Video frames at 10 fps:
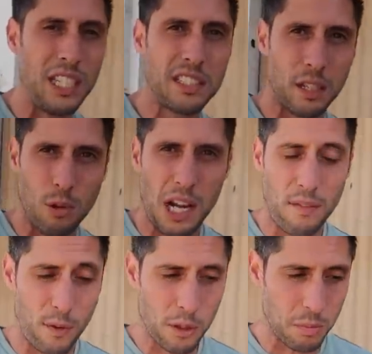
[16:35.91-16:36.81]
He's gonna ride
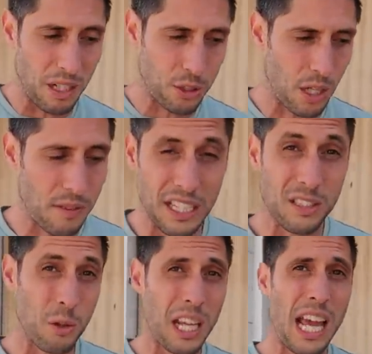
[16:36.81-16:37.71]
it first, make sure
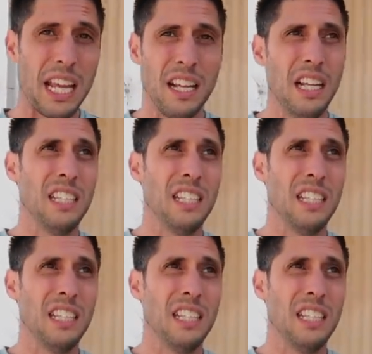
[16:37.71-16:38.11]
everything's okay.